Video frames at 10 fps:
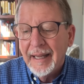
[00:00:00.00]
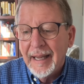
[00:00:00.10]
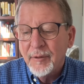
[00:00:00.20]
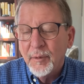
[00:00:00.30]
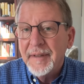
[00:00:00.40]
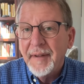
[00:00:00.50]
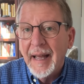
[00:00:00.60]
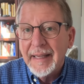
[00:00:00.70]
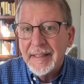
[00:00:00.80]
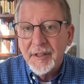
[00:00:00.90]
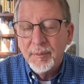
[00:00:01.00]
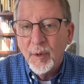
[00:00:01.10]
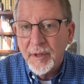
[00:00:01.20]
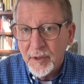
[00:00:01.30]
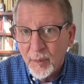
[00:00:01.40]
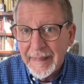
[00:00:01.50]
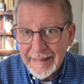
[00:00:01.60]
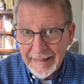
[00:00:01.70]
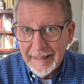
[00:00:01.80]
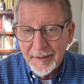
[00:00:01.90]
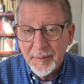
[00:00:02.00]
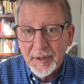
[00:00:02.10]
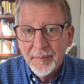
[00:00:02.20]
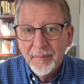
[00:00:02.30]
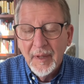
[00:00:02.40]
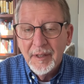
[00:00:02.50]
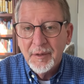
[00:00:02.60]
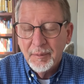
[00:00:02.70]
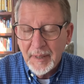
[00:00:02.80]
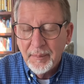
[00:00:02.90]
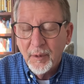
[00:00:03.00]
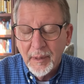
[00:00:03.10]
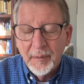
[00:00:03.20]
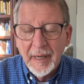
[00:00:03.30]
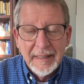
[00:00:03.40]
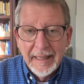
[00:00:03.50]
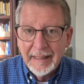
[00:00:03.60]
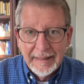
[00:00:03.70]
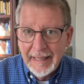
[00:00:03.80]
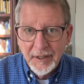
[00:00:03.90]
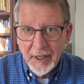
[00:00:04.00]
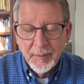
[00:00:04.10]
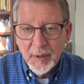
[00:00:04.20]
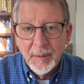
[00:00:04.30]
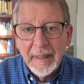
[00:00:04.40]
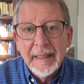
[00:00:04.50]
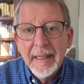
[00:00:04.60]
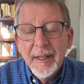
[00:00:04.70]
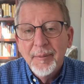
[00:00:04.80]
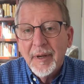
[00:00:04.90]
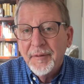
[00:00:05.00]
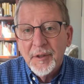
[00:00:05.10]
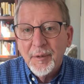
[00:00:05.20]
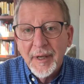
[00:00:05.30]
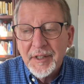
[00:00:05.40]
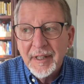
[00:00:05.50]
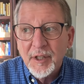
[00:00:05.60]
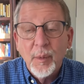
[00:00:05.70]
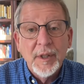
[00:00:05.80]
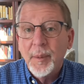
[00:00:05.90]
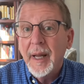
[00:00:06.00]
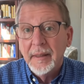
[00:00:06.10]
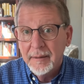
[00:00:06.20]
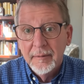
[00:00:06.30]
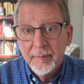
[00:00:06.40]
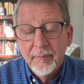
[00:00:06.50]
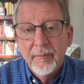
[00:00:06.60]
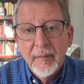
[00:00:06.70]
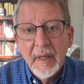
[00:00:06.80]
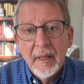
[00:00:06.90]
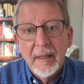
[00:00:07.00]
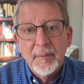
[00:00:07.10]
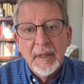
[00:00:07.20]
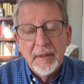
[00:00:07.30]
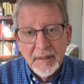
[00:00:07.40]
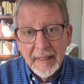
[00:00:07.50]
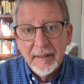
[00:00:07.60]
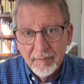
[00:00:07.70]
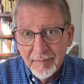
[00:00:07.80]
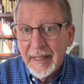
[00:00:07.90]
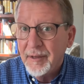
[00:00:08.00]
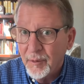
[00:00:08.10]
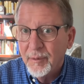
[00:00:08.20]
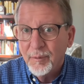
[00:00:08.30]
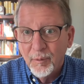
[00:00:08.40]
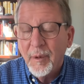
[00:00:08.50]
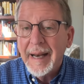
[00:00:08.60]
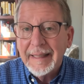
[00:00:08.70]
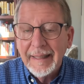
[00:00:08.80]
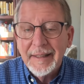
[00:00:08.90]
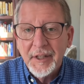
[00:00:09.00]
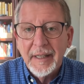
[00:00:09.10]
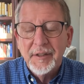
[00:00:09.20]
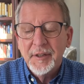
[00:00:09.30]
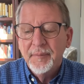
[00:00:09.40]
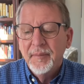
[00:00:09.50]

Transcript: and revised more than 20 times. So when people run around yelling King James only, my first question is which one? Uh, because they, they were radically changed.